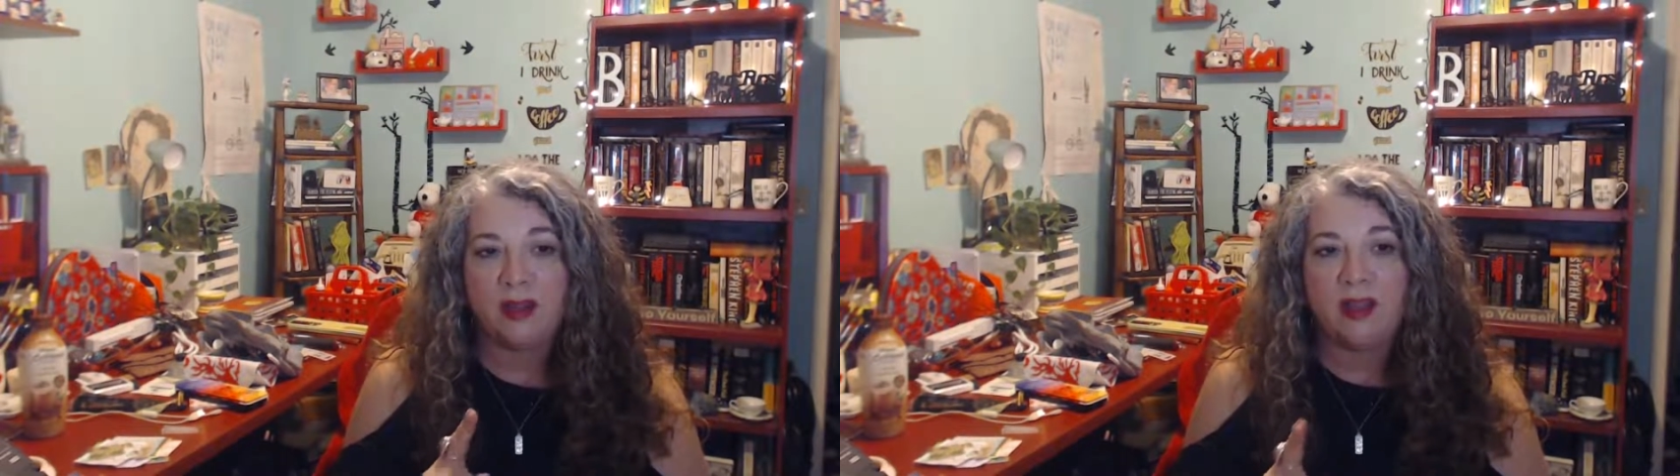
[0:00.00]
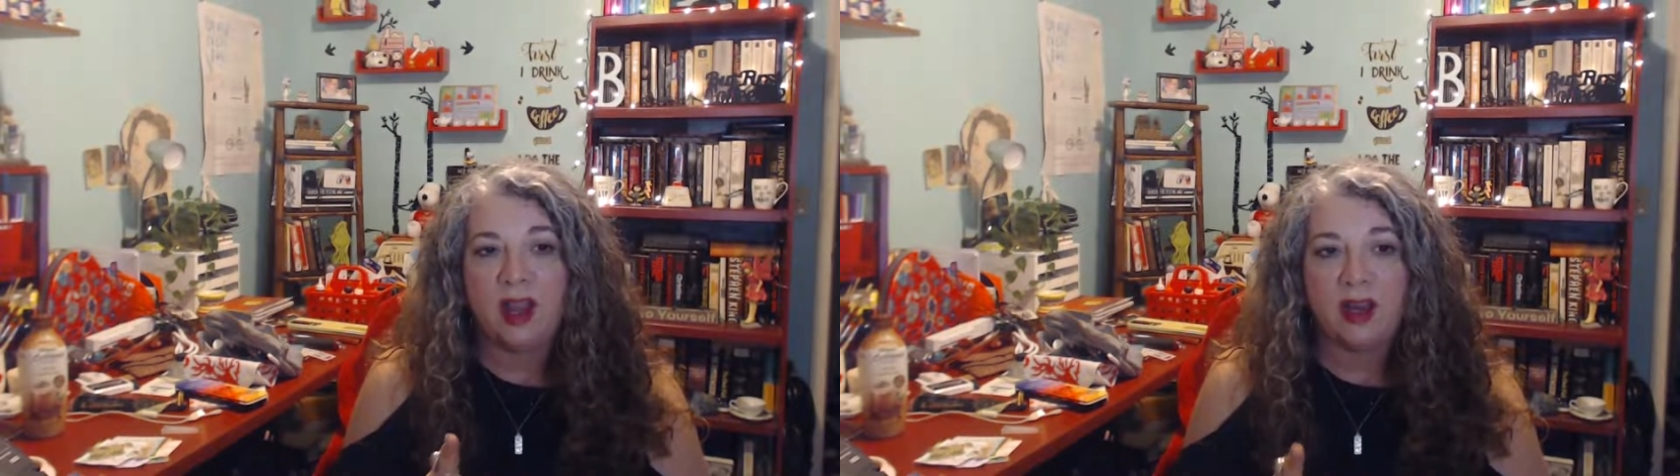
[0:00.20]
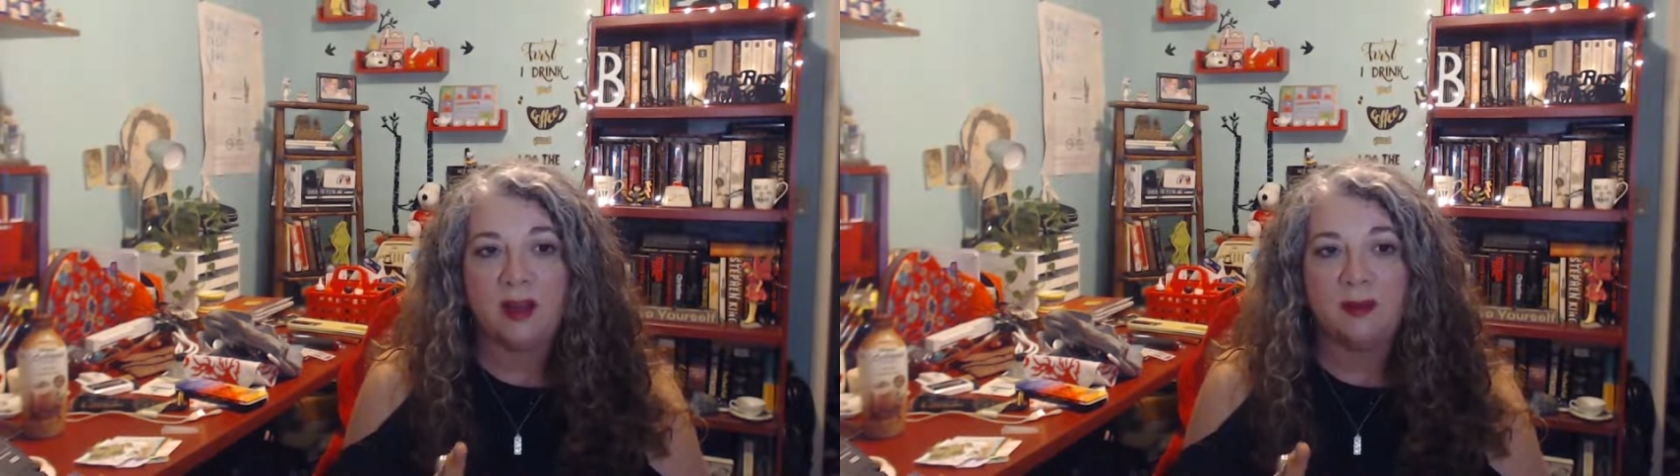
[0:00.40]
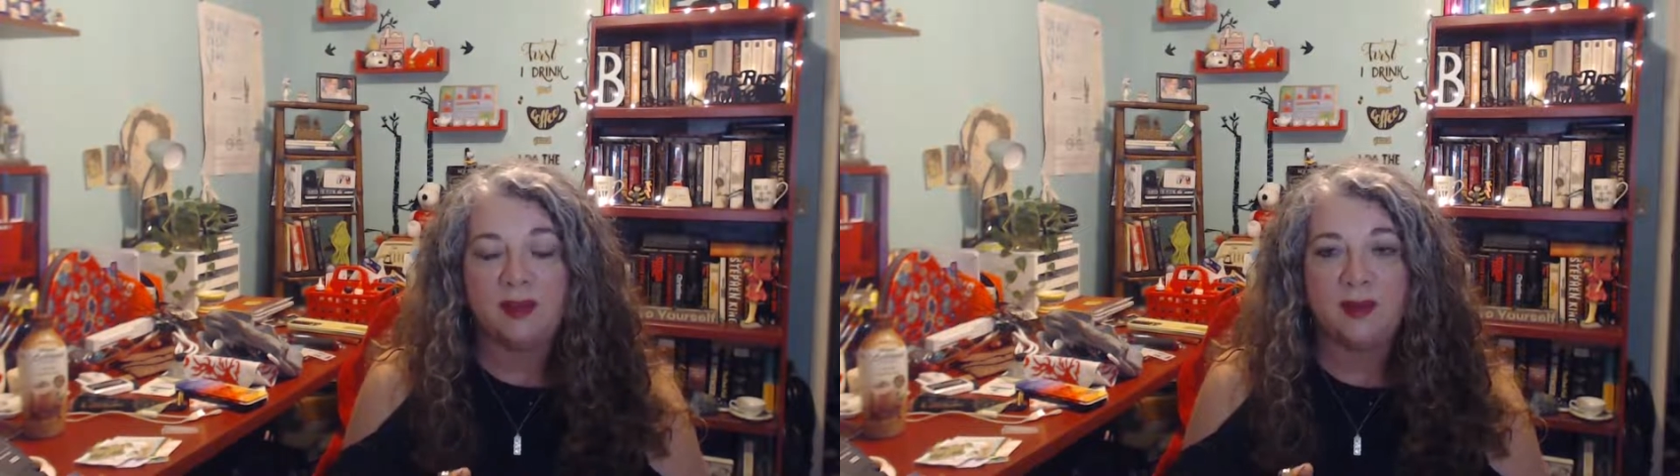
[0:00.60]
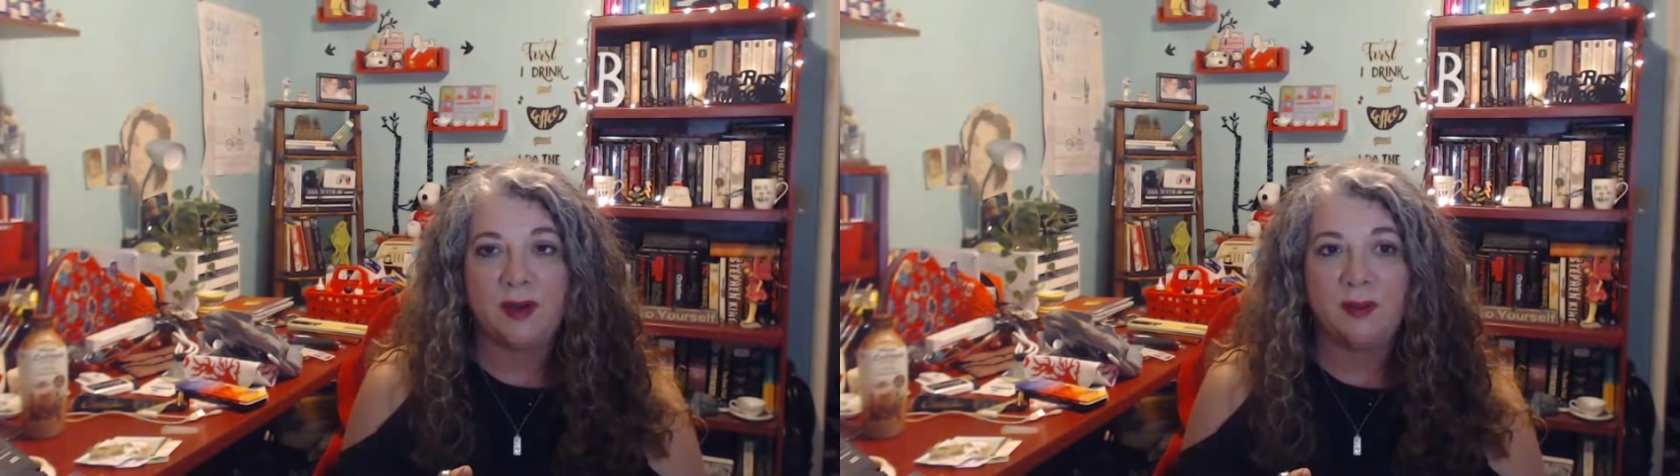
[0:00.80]
of that comes
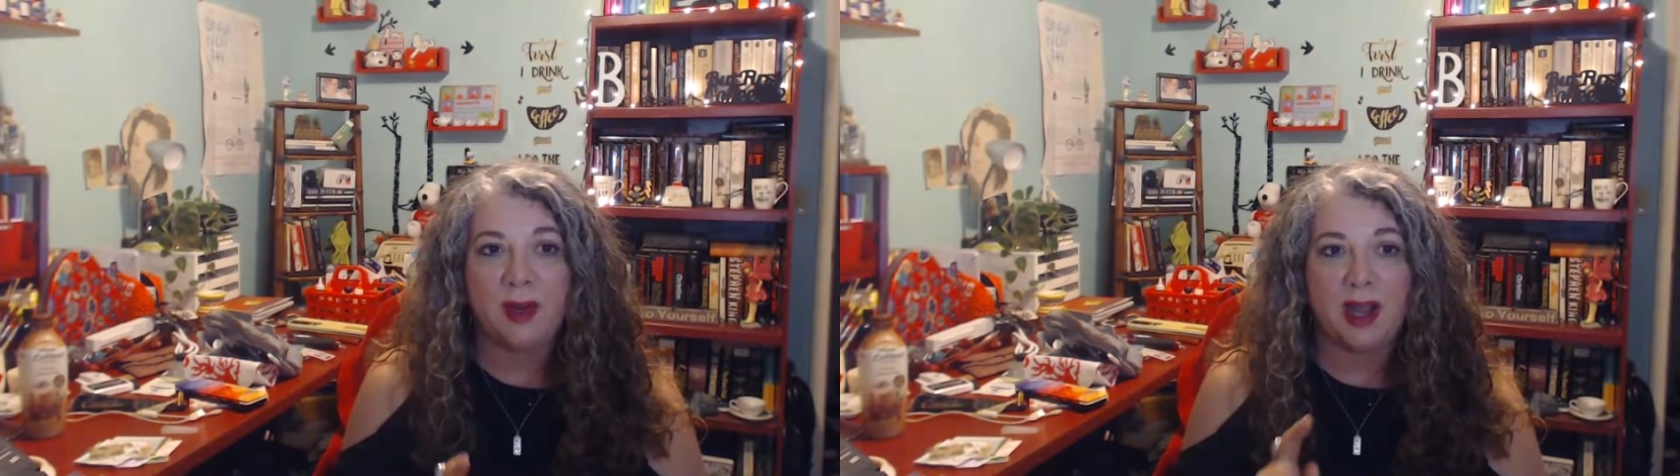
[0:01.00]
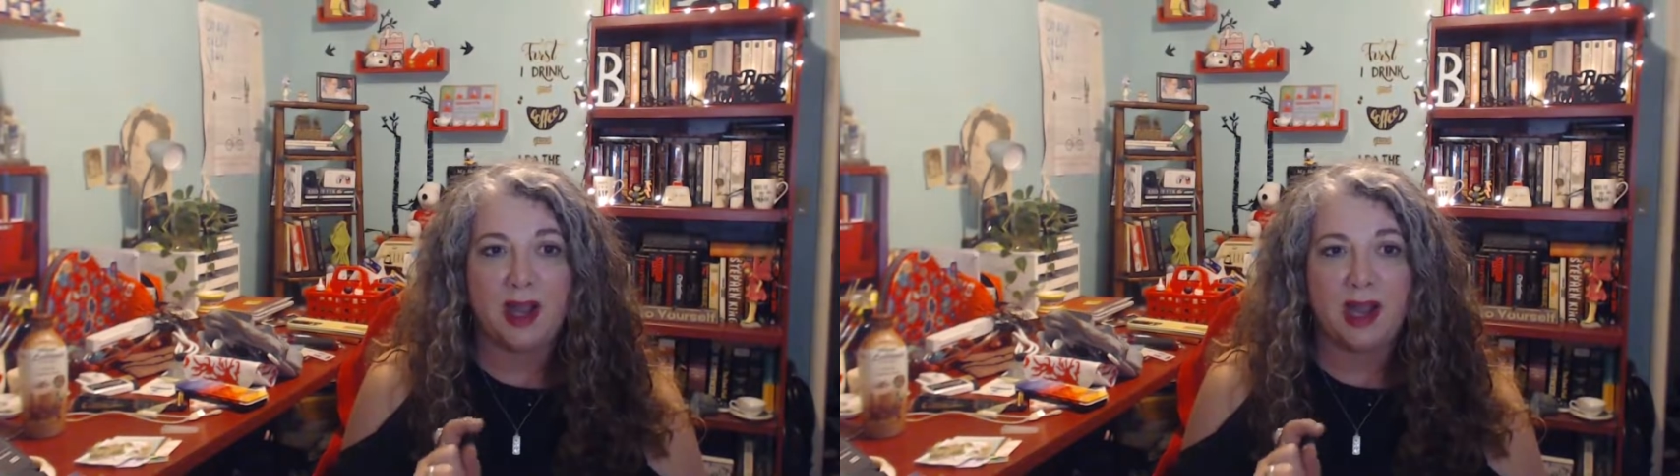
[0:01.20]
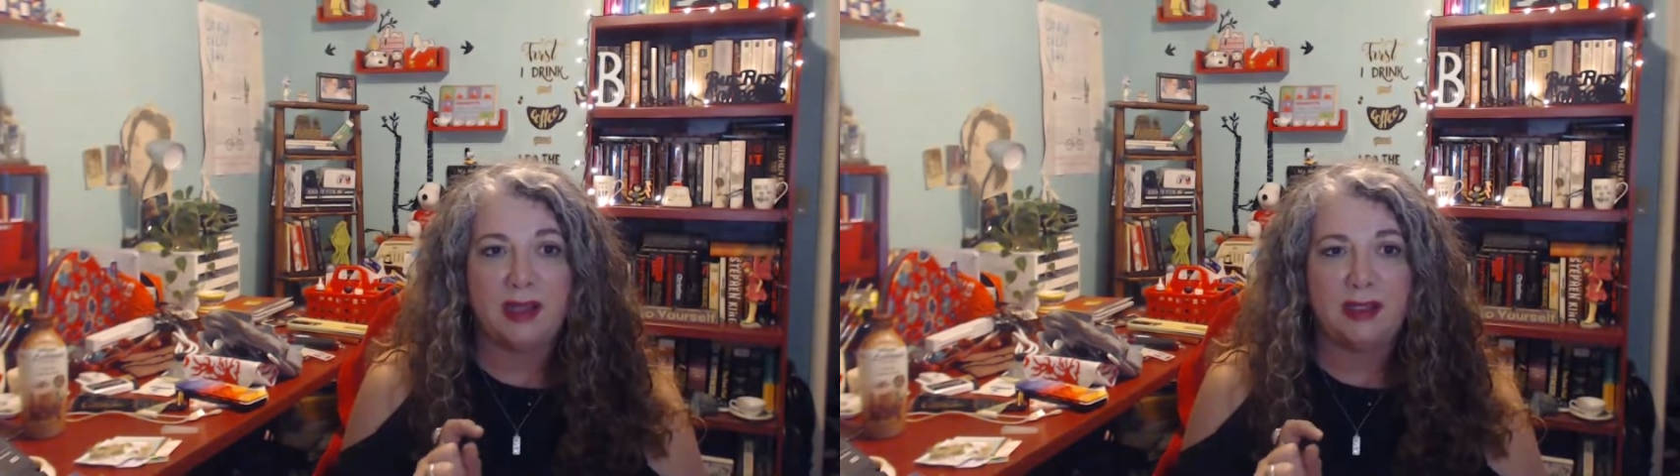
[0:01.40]
from I